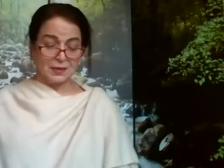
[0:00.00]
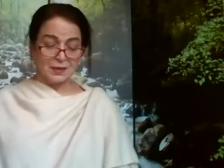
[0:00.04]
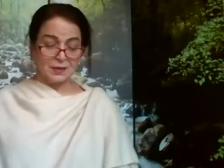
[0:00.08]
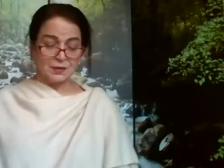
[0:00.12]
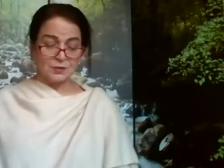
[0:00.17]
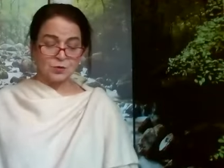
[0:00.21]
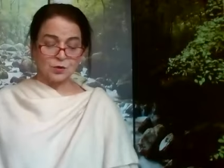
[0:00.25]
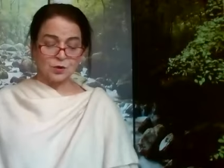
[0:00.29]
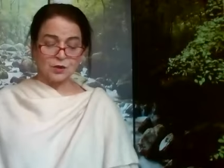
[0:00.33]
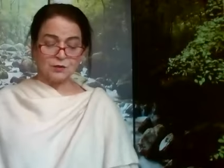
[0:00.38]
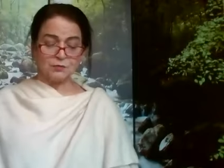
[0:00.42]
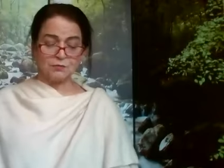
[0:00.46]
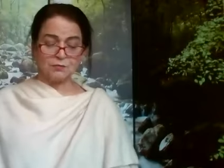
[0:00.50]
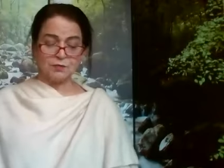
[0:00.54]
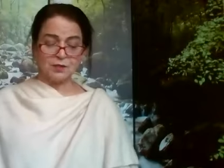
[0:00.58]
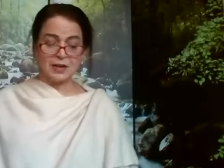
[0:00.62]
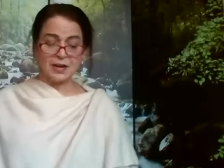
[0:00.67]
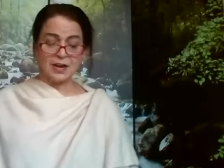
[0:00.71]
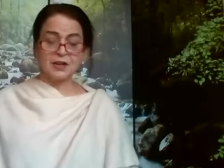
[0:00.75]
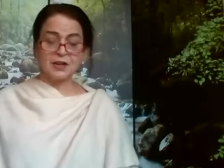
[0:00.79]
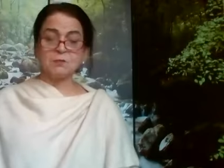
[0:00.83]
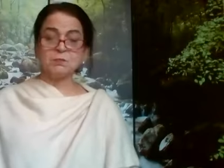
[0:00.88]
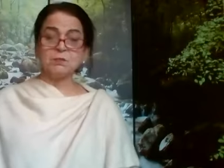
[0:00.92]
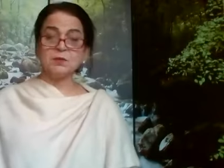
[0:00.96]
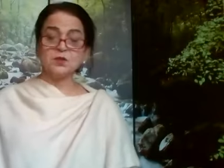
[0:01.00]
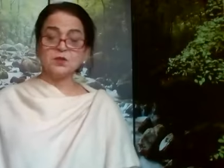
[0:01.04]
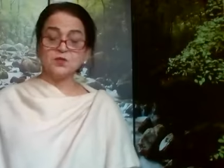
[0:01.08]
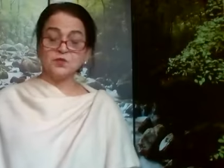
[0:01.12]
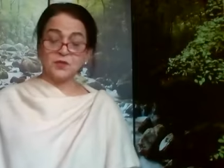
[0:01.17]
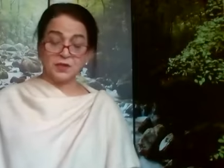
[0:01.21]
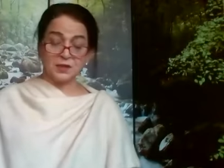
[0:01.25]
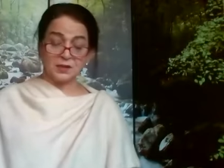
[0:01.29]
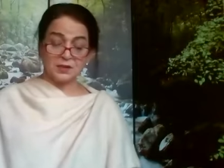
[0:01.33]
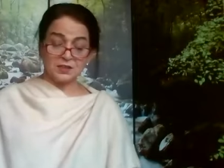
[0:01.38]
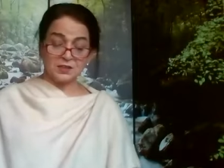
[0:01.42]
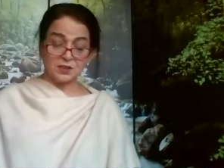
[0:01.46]
So if the
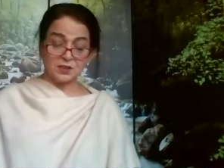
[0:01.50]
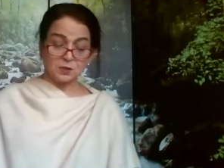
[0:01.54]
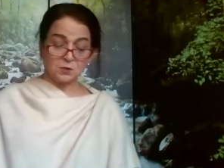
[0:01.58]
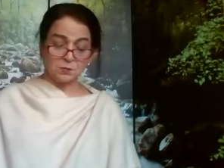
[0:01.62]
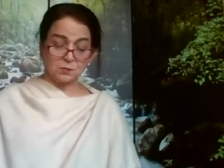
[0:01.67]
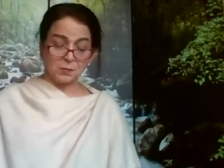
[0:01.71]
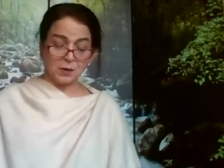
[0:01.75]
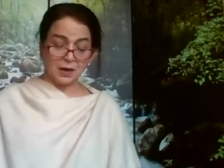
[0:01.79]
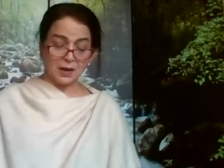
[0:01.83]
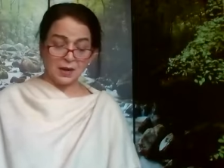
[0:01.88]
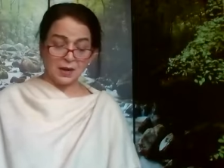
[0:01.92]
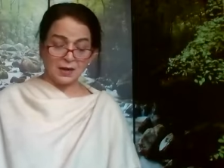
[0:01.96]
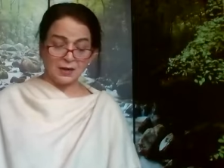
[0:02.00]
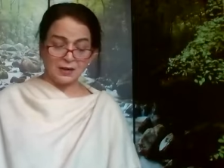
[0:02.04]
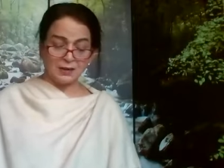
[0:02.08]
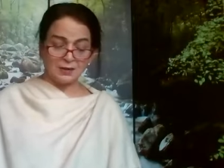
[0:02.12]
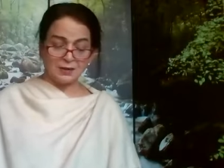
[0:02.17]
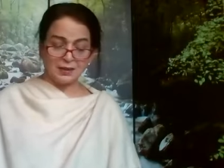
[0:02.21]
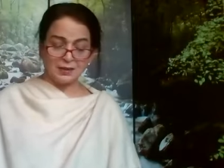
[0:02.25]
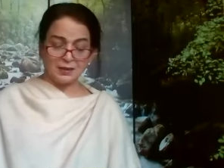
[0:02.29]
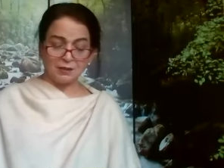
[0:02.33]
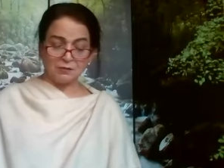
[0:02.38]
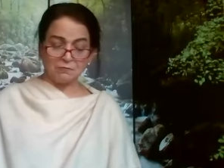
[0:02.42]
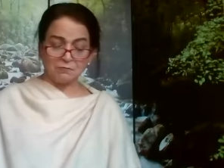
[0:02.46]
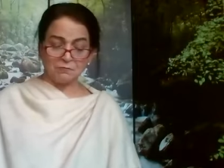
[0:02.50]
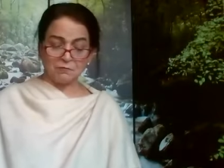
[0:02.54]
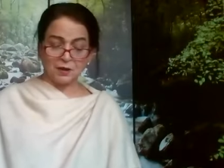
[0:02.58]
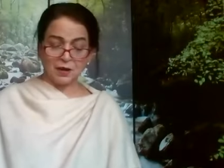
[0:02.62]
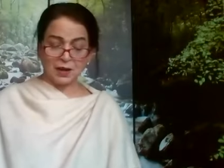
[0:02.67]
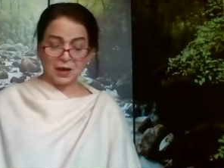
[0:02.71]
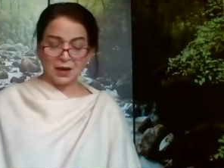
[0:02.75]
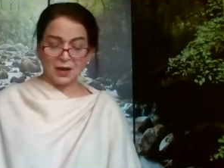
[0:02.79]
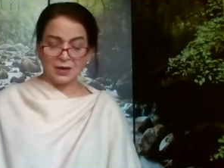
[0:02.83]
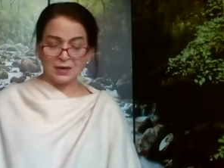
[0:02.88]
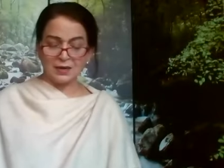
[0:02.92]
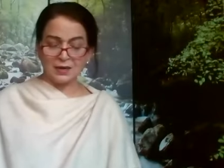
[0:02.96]
atmosphere is saman, then the
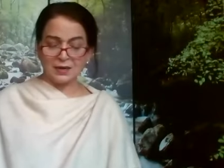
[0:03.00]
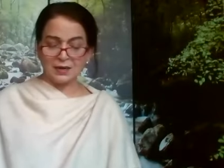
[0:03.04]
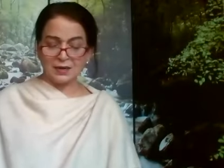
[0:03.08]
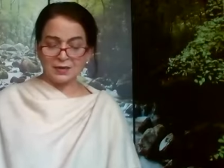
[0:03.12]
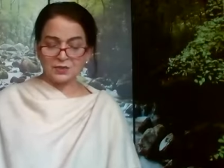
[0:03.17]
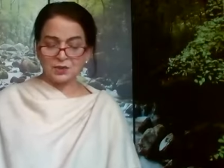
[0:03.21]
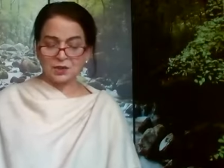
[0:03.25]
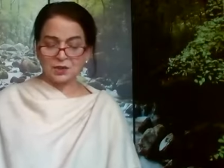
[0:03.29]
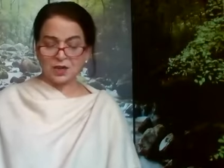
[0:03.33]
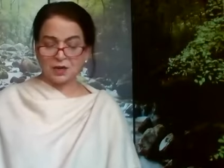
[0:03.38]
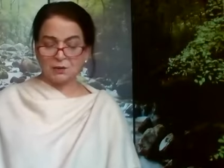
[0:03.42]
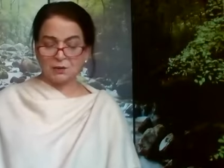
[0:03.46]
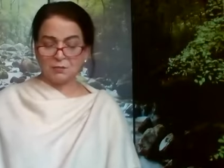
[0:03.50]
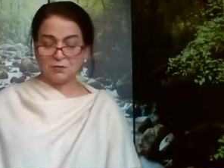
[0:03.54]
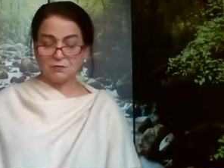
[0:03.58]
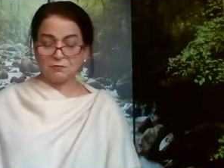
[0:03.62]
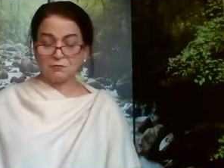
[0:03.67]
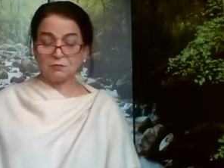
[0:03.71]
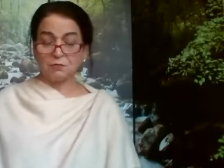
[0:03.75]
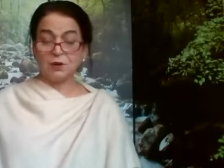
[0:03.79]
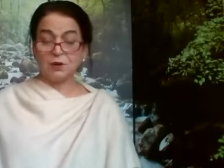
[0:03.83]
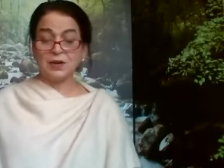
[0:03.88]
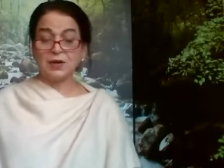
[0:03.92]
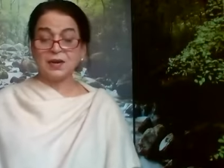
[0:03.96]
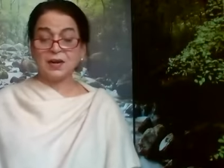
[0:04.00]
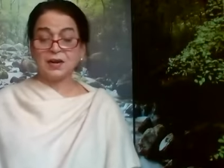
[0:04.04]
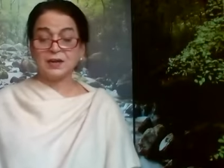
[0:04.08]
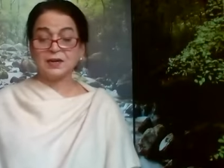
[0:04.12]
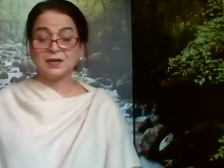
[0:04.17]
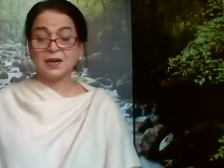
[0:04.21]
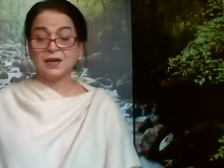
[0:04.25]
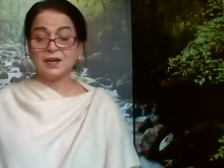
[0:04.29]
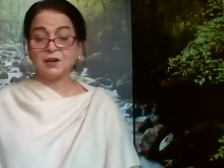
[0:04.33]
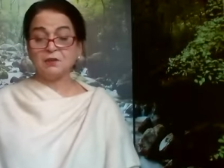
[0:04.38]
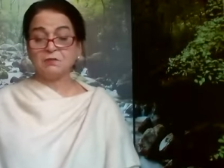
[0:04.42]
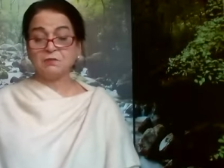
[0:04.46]
vyan in us can be fully
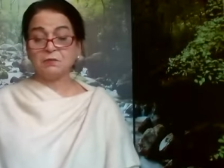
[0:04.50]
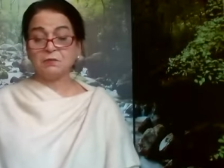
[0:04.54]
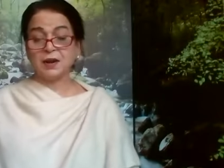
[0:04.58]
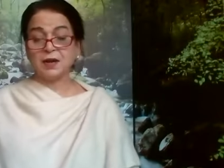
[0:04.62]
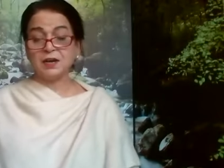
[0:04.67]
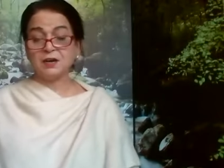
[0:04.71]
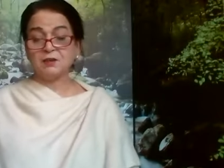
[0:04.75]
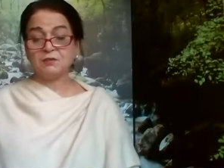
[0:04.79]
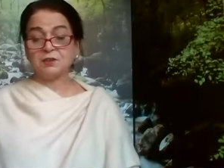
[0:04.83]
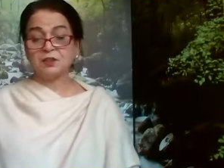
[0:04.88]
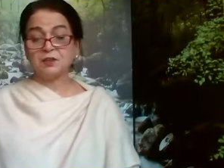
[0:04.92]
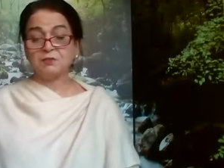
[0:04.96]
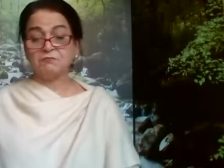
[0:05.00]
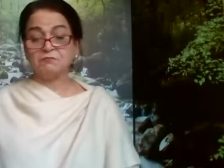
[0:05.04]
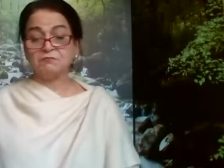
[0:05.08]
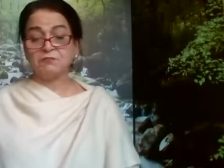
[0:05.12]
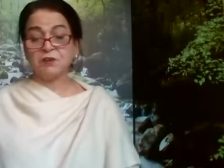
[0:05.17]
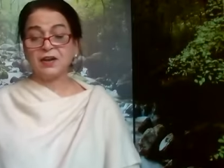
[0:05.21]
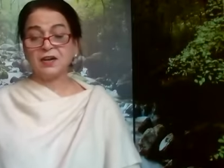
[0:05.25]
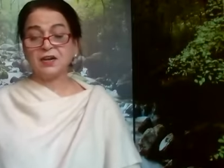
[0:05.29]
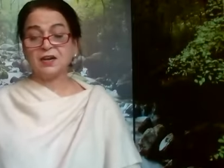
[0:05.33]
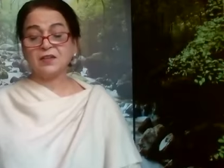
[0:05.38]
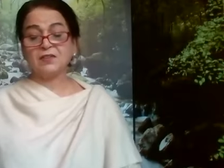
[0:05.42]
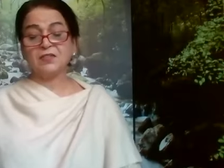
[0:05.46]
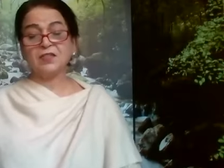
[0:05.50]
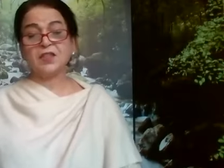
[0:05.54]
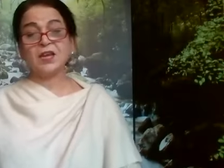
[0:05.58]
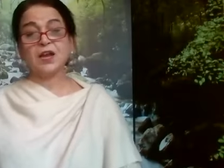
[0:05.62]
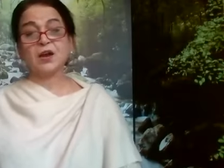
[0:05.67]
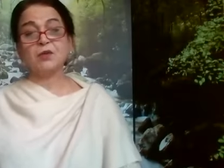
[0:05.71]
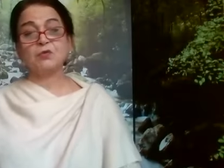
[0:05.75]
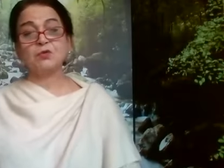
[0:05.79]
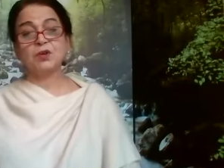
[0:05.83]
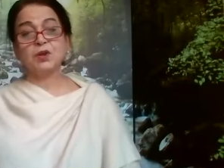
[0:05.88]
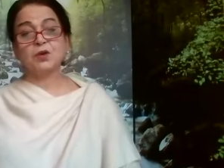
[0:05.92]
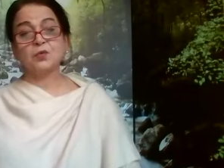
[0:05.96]
identified with the wind in the
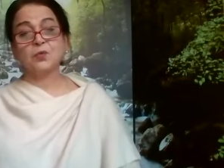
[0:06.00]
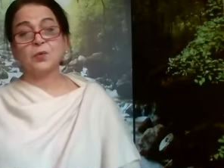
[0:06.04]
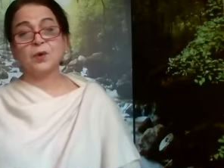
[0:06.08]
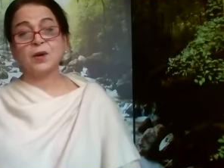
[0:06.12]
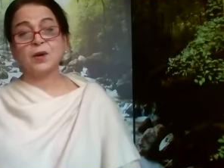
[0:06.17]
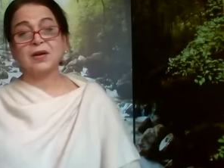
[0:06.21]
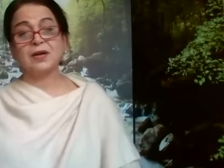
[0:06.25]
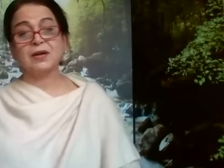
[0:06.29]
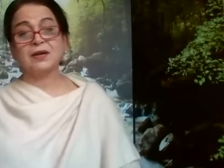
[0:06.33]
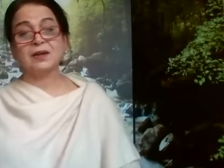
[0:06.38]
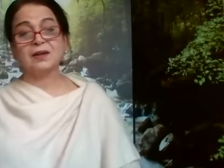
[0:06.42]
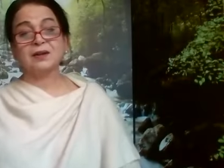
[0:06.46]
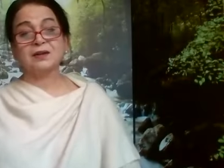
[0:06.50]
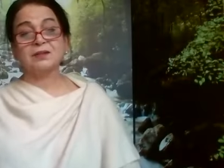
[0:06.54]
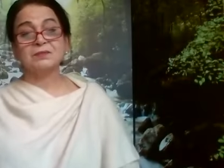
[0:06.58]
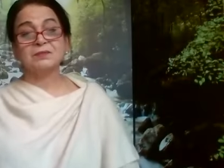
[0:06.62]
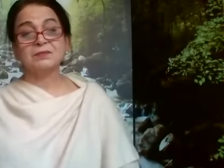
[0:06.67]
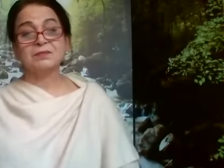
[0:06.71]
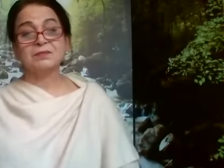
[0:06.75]
outer world